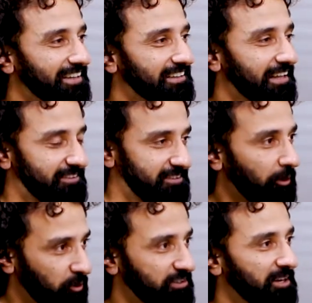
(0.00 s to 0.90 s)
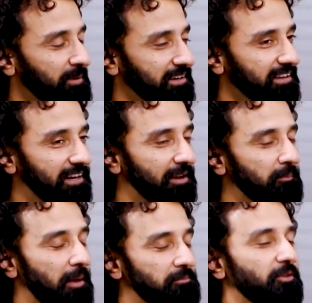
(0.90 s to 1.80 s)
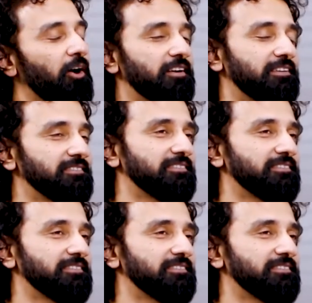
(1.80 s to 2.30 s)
Let's negotiate better. And I'm not